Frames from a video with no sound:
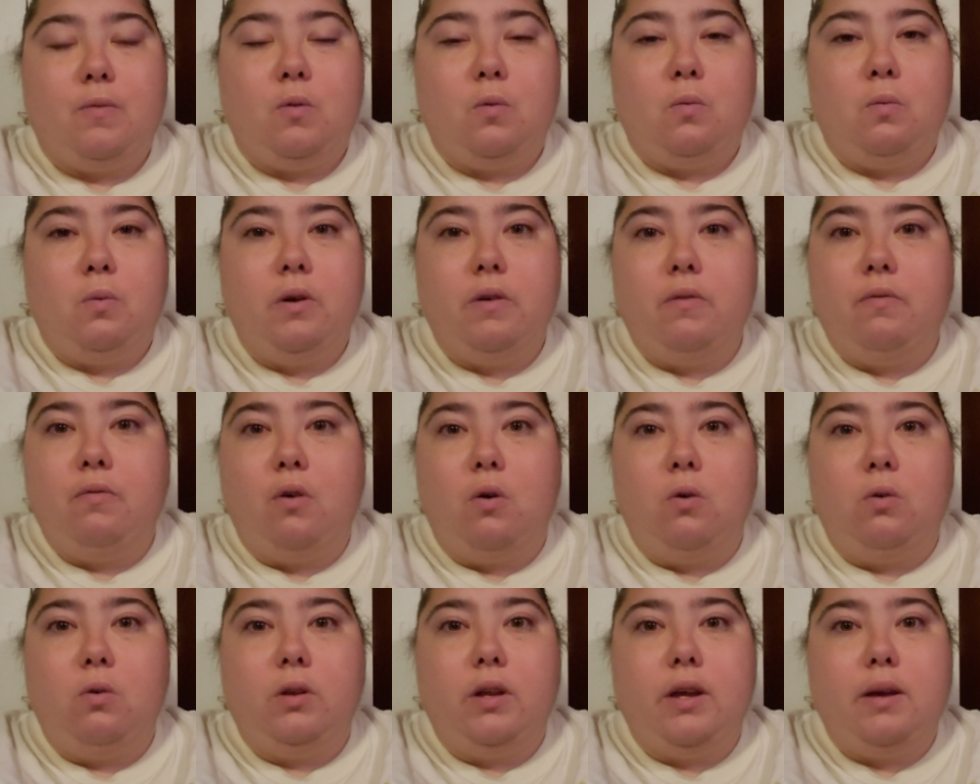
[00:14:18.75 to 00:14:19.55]
We've
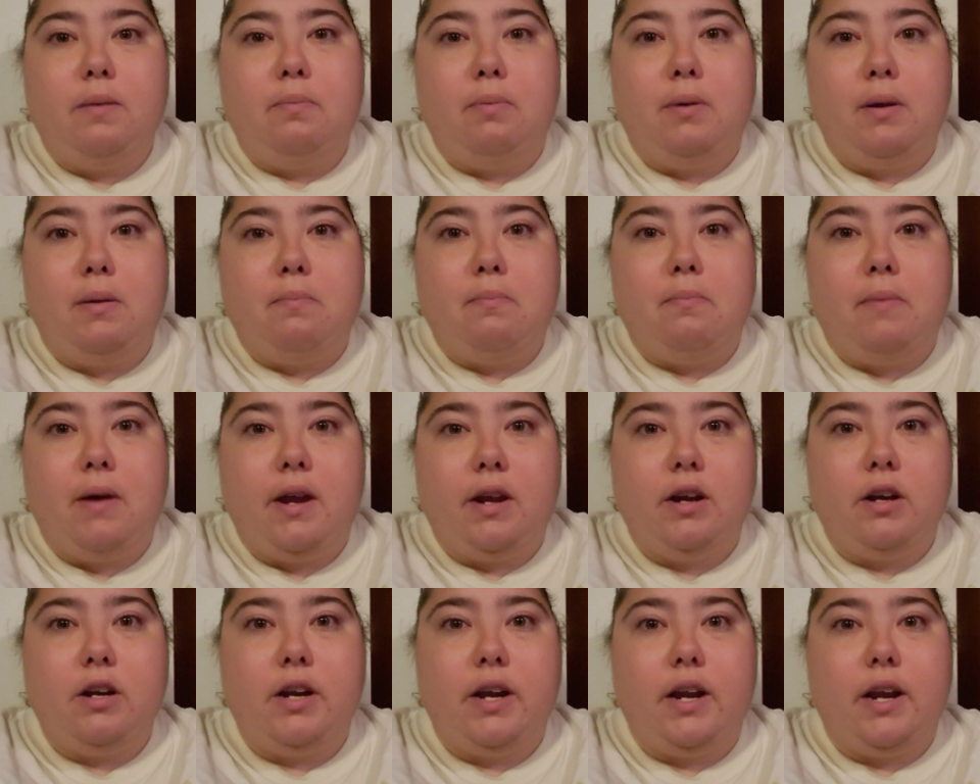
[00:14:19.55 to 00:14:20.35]
only been
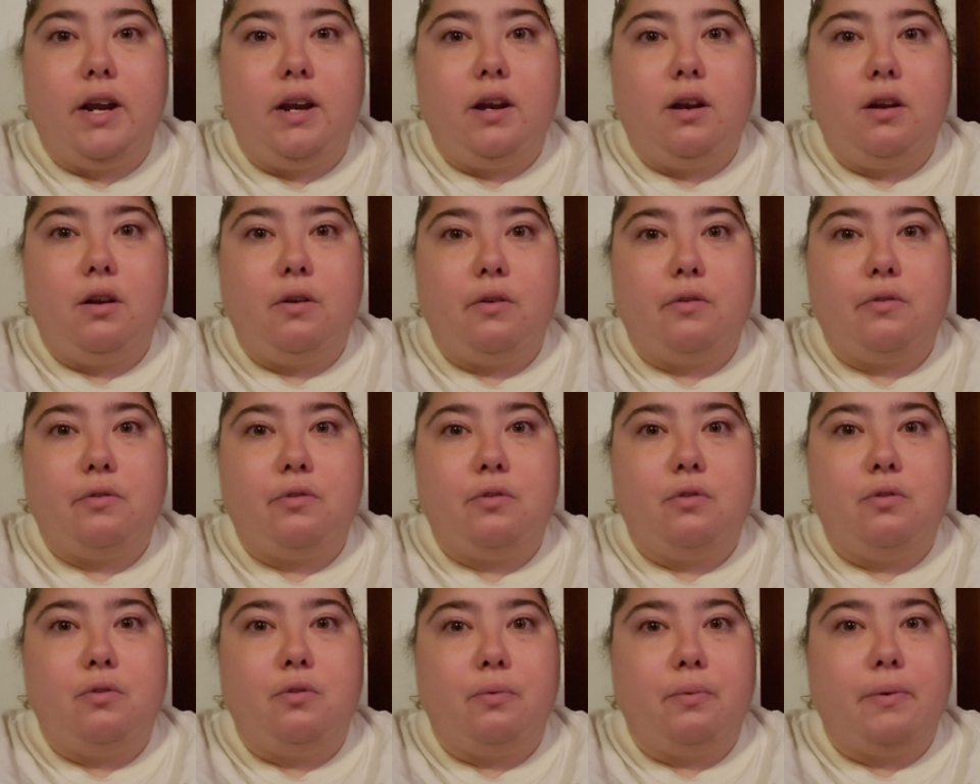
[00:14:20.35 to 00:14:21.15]
married
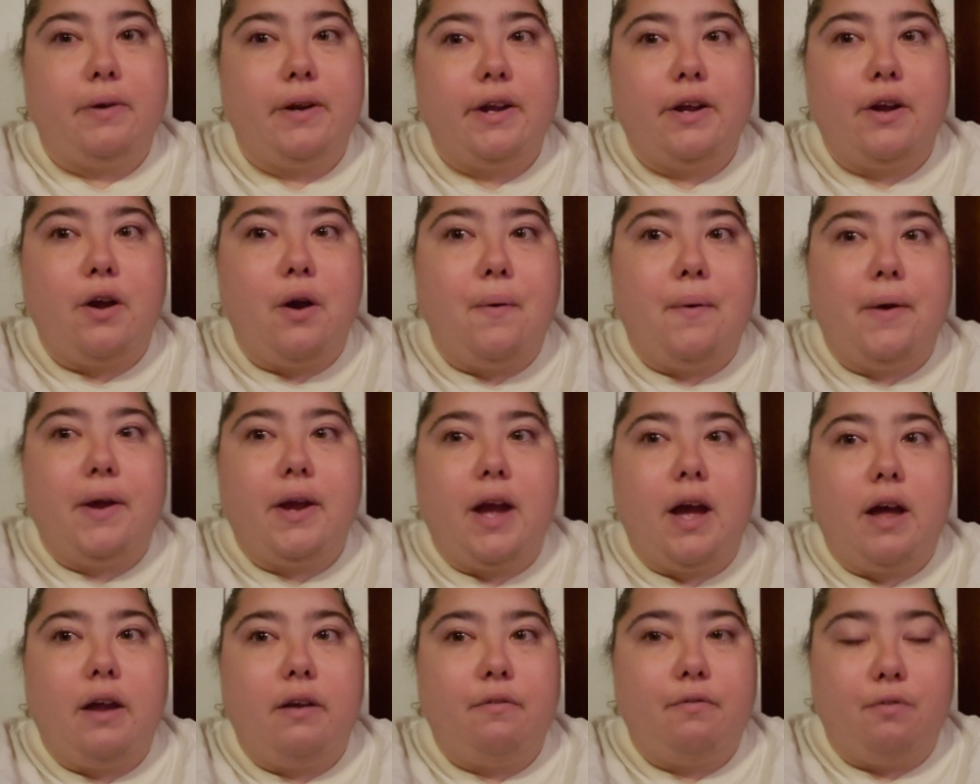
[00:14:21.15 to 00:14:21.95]
3
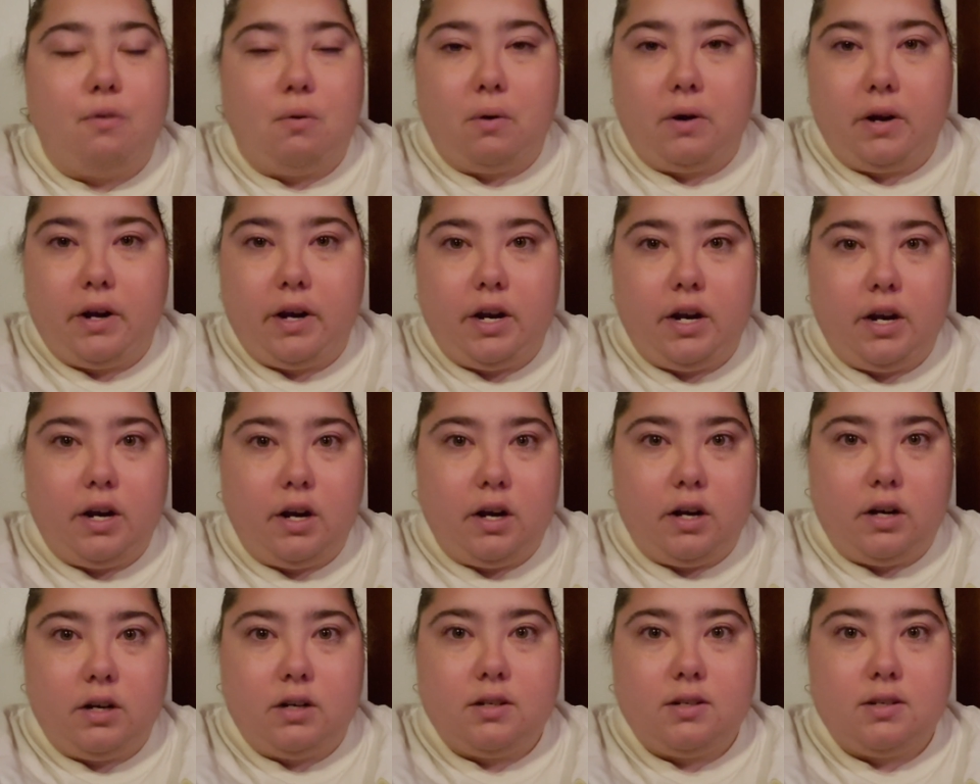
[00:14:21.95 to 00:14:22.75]
going on 4
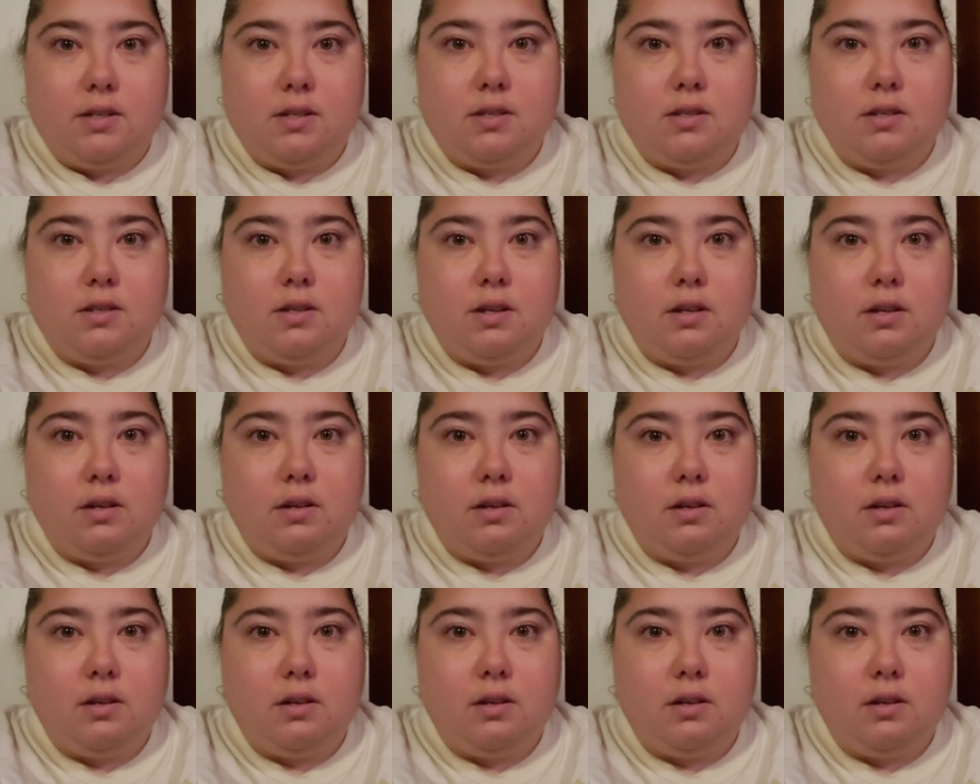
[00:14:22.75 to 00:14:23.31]
years.